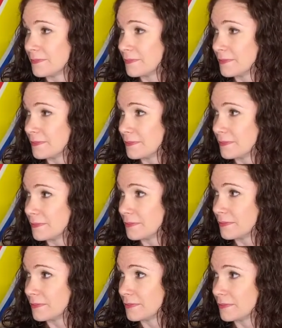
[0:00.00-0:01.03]

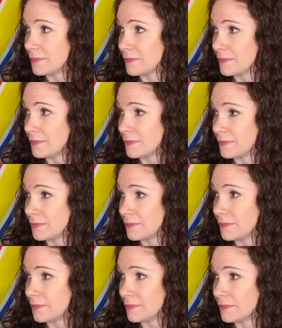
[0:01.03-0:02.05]

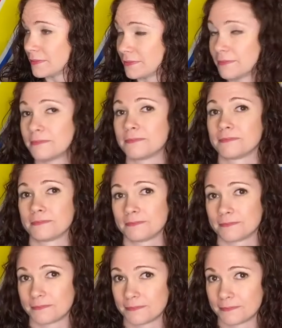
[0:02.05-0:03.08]

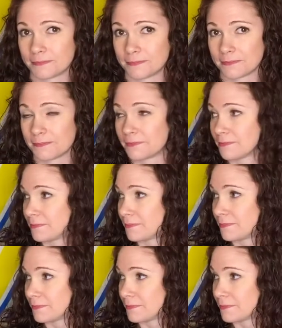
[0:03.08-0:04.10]

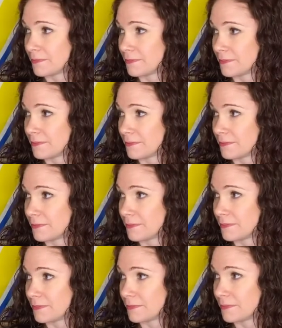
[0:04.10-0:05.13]

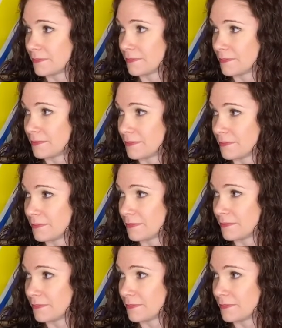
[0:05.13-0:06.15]
No words are spoken by the person on screen.